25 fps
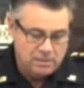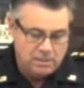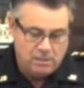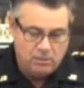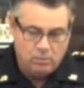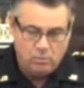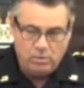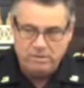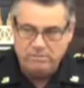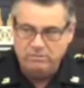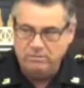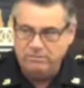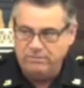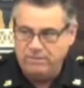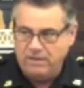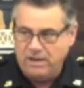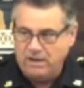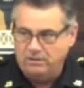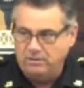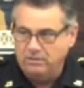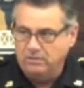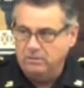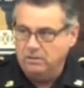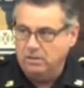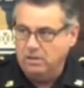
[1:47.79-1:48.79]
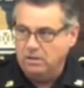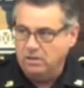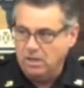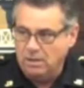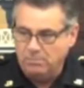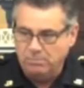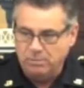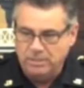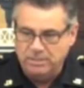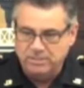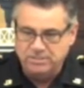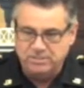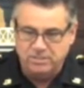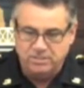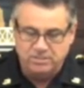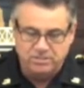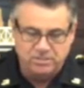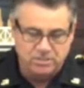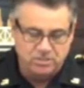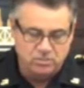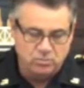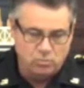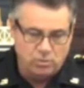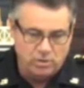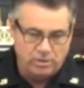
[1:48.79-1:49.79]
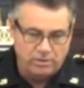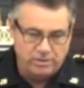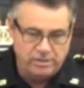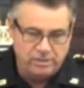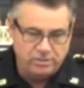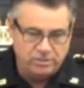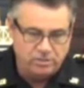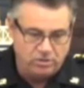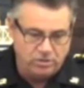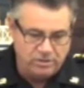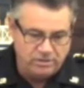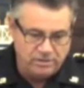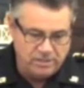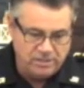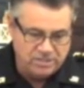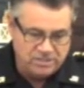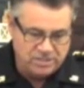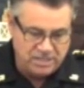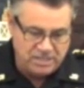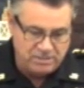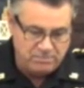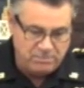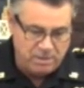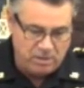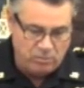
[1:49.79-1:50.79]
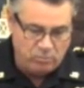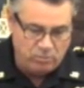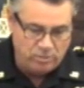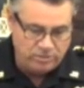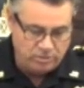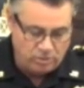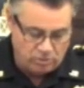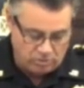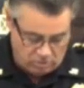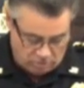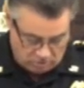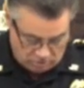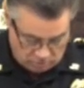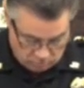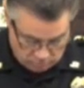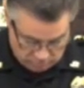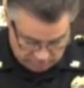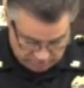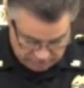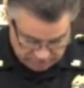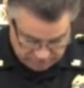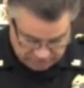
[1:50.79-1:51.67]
We even found a couple instances where the attorney that he said he met with no longer worked at the